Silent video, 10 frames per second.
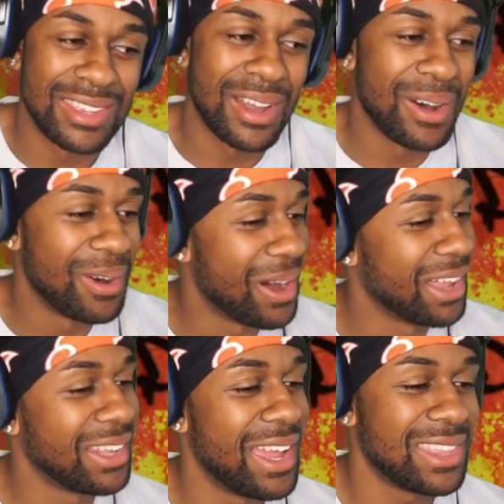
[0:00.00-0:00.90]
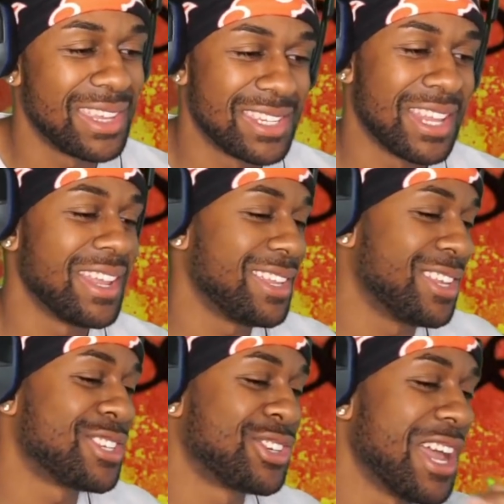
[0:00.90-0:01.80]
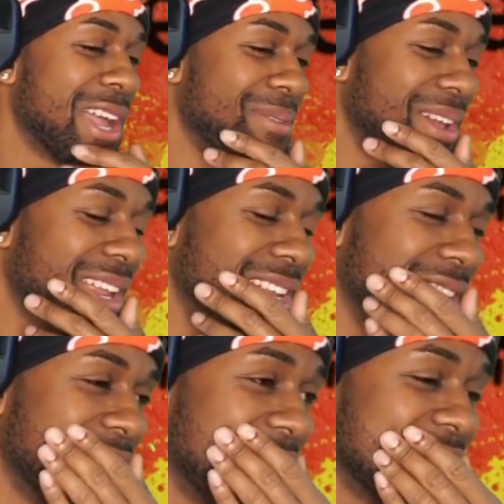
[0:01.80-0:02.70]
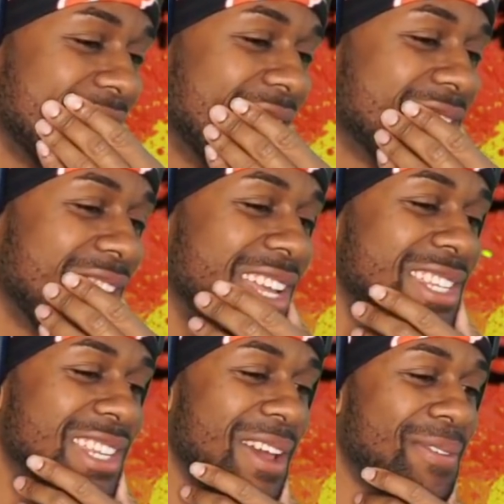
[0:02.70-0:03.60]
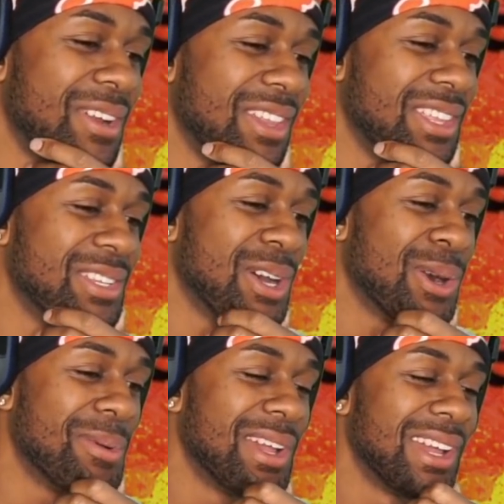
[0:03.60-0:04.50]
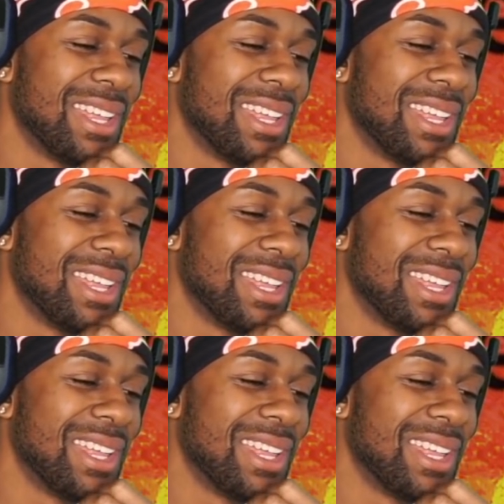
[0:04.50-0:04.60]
I like this track, man. It's definitely dope.